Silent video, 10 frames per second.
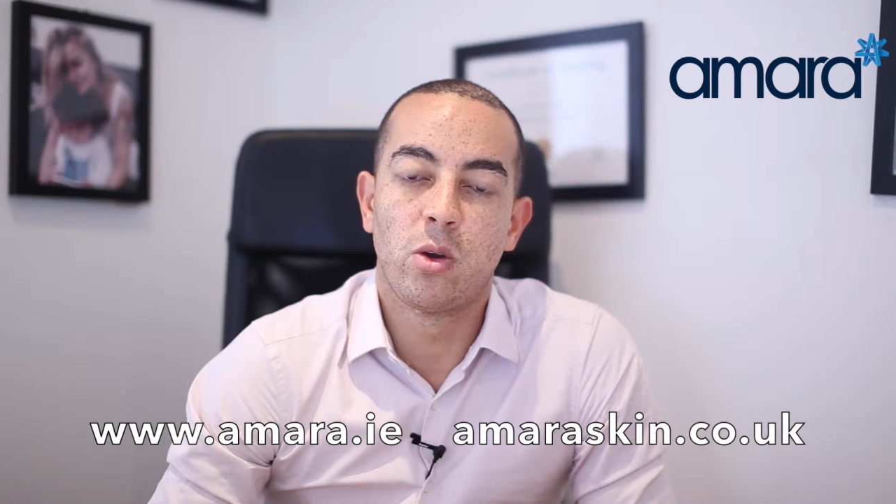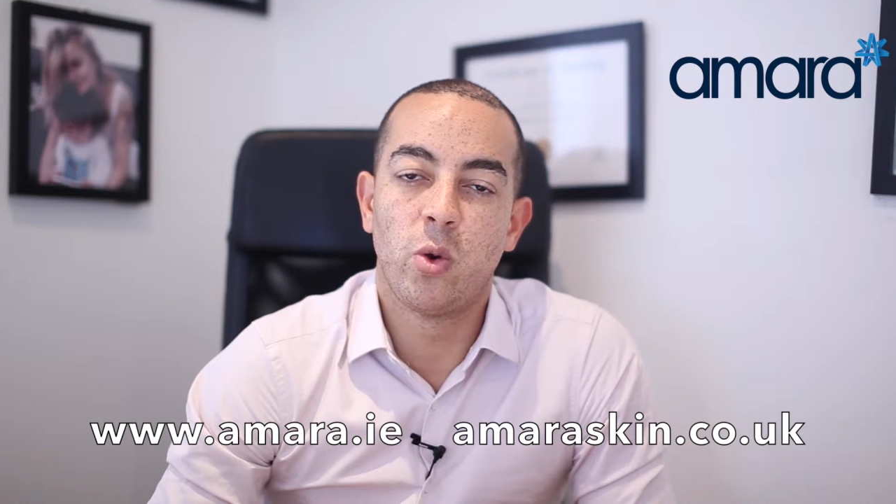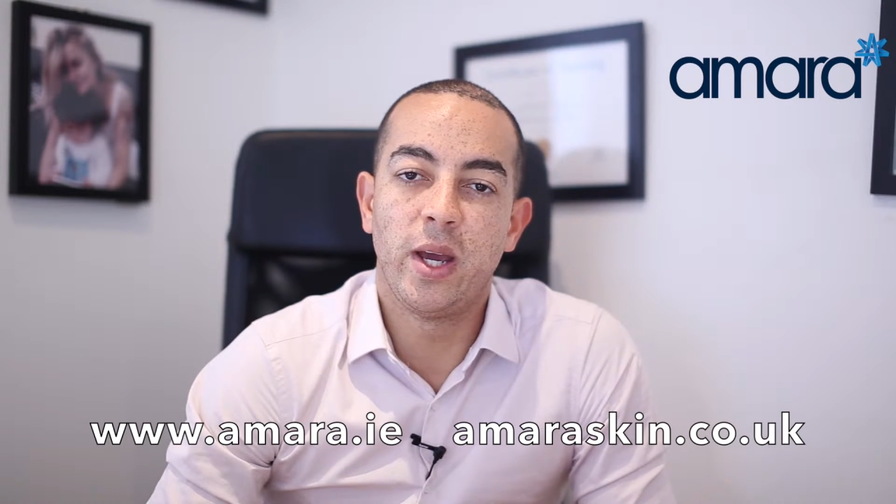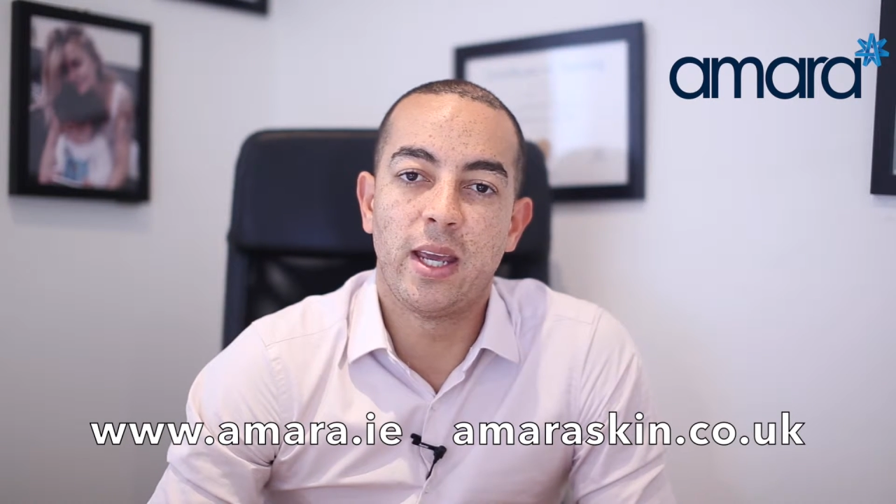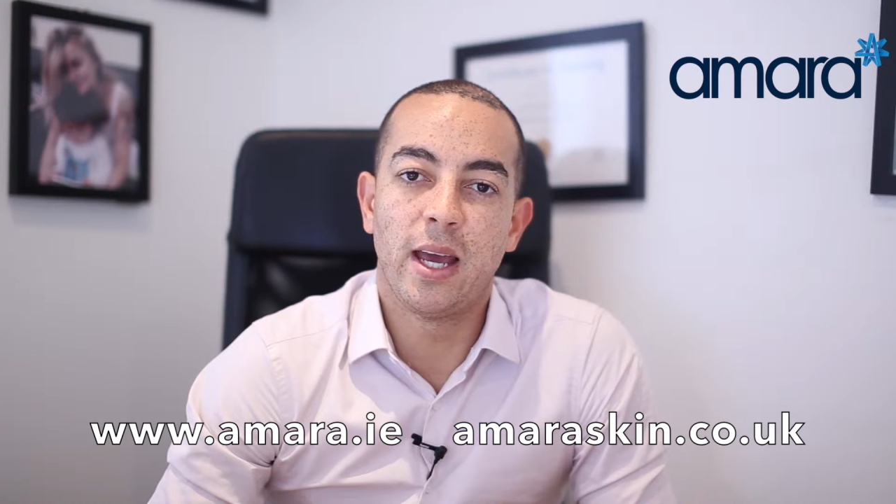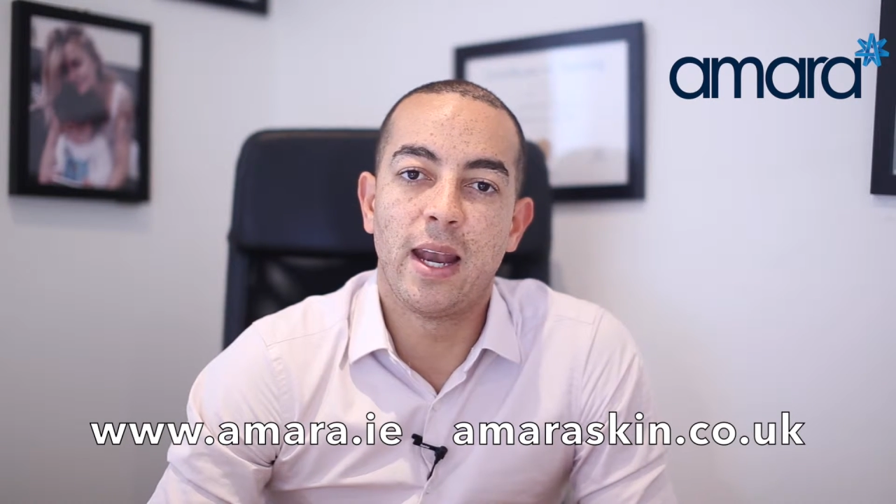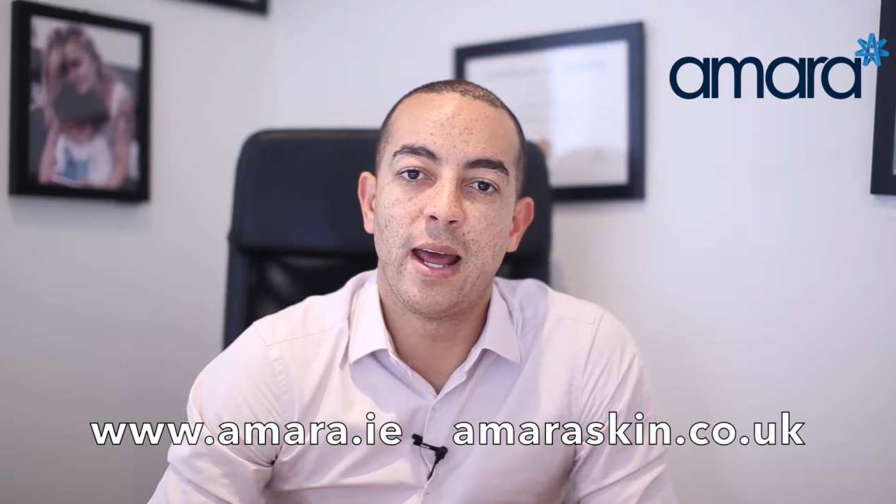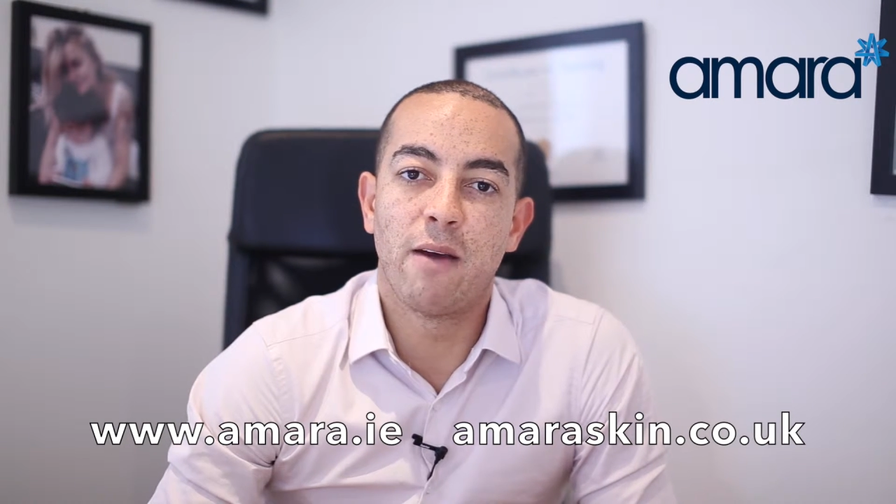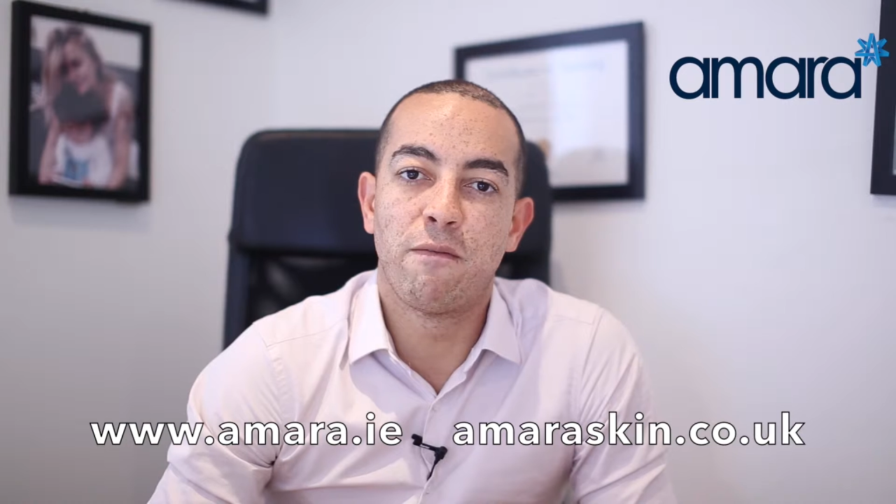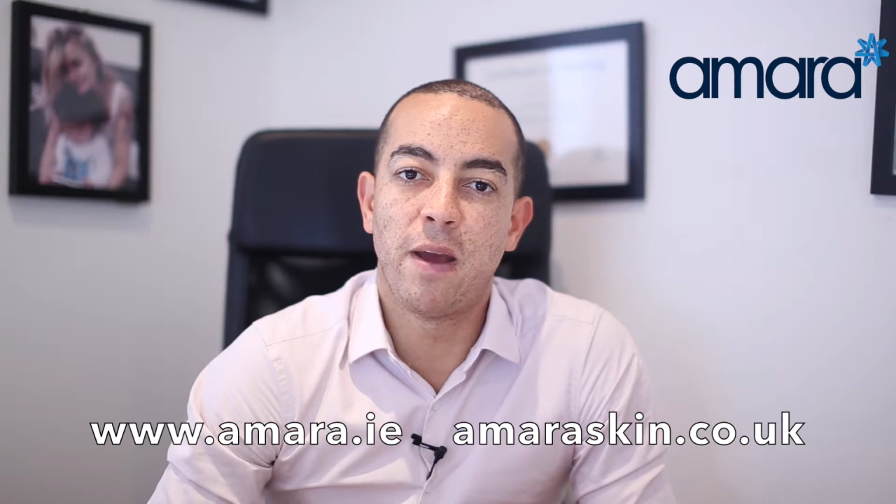quick
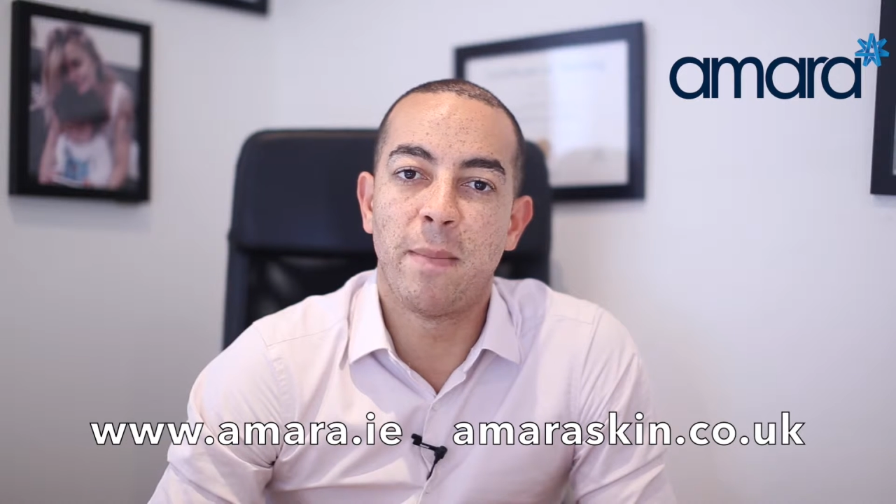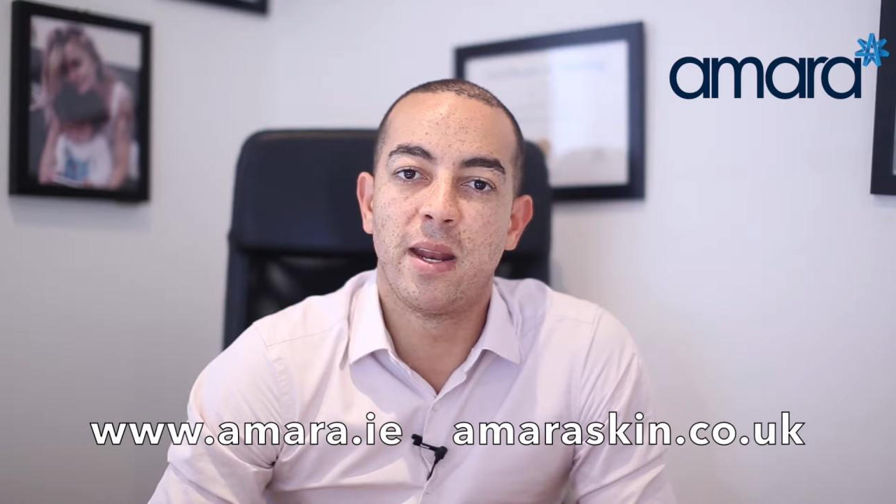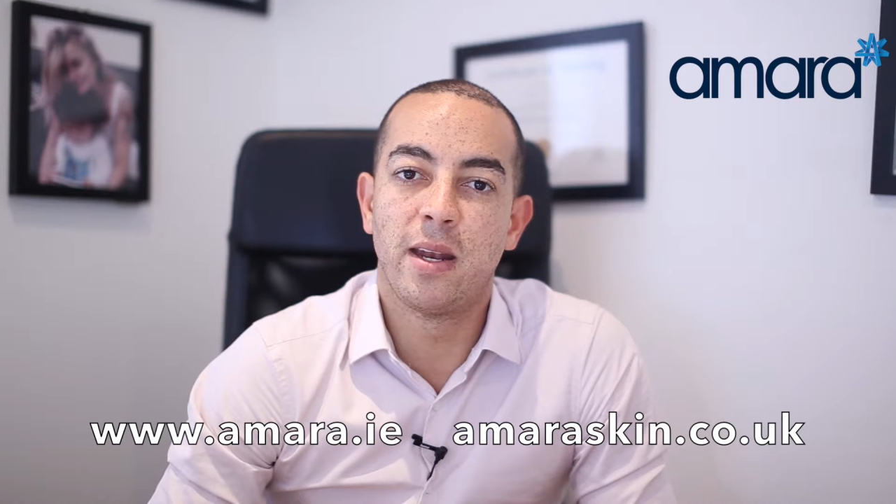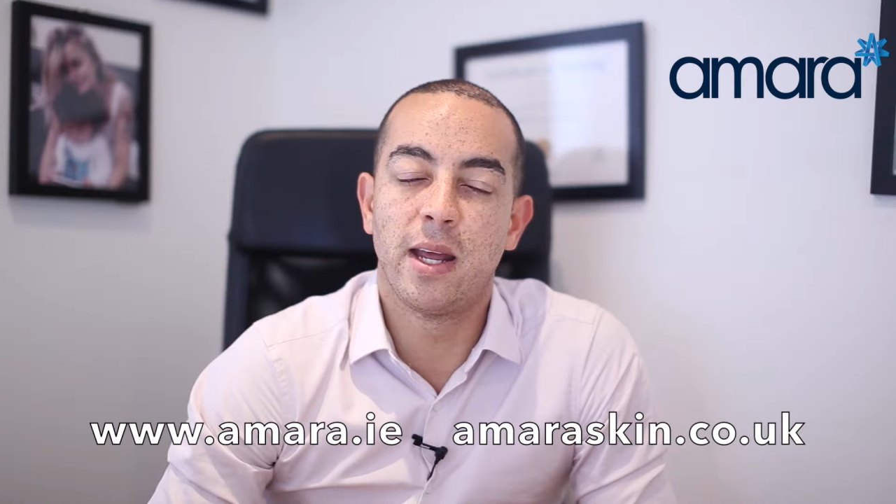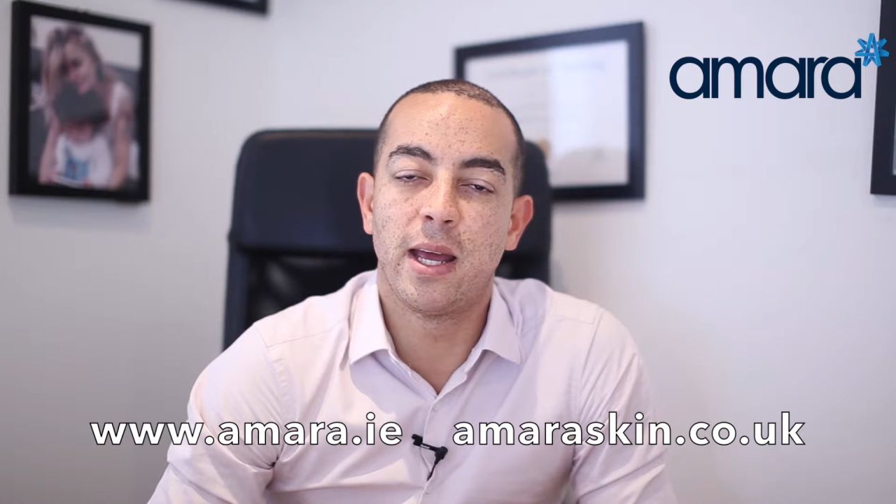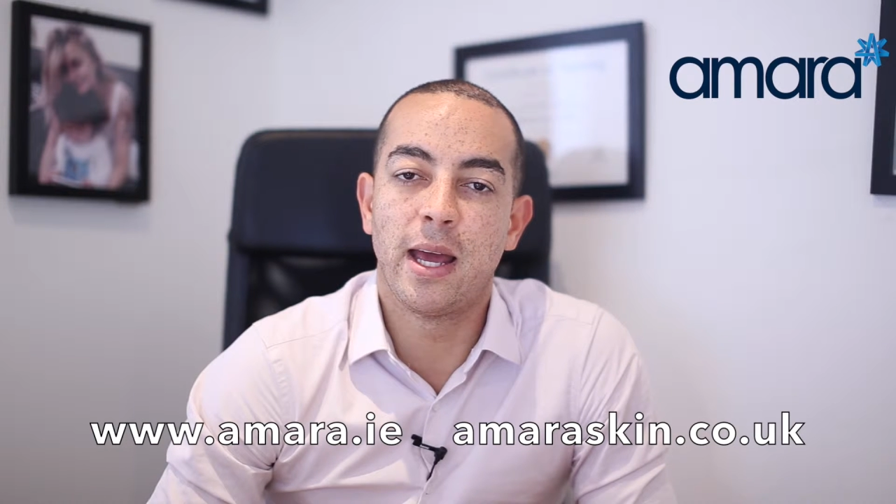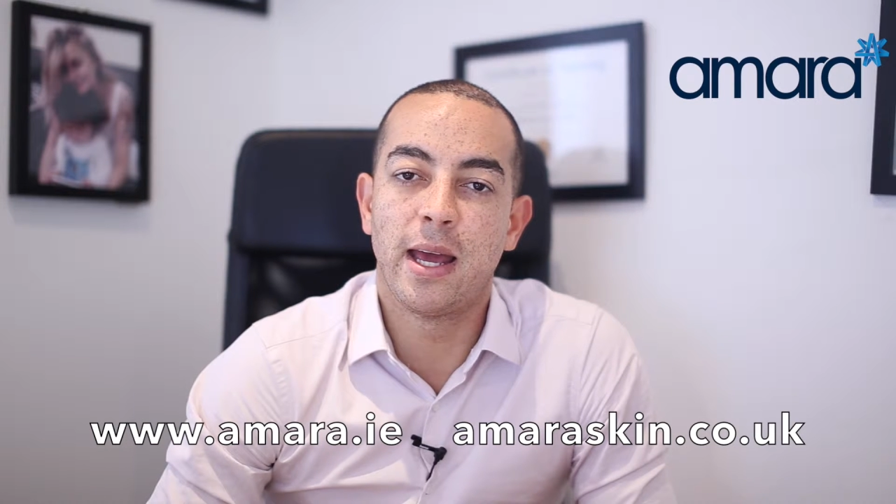and how feminine